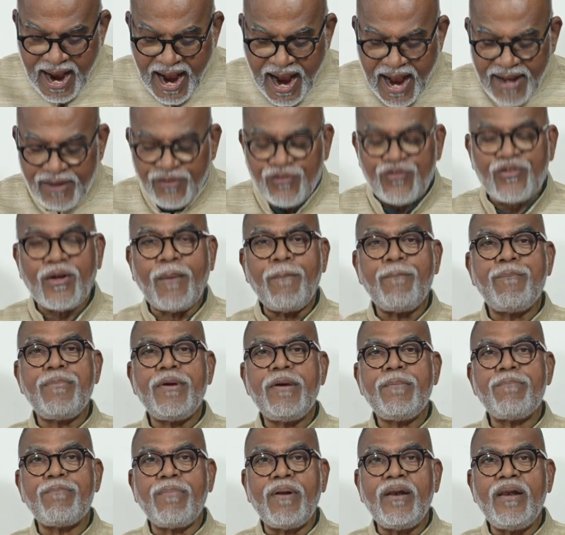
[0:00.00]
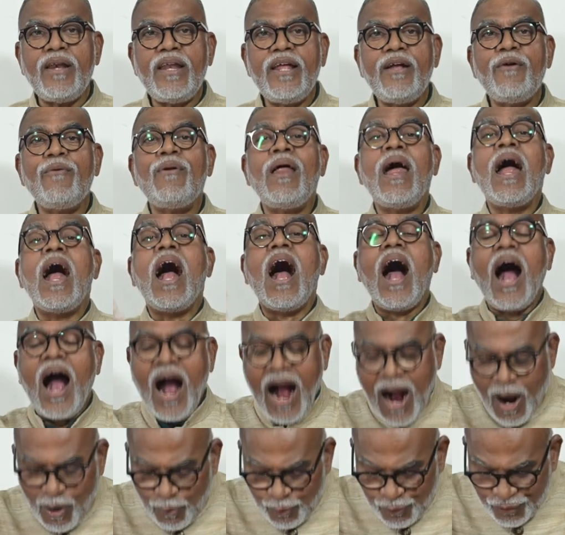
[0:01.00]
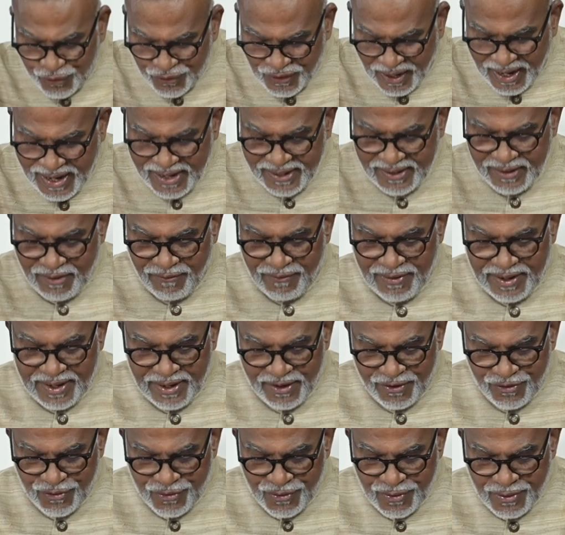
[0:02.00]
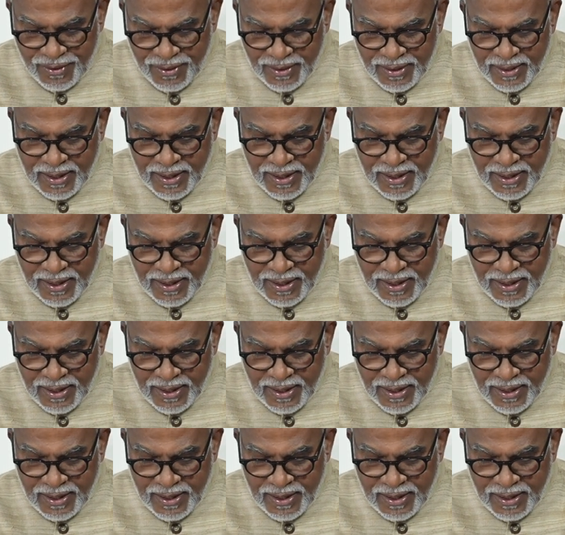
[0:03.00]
and some people lived outside the village.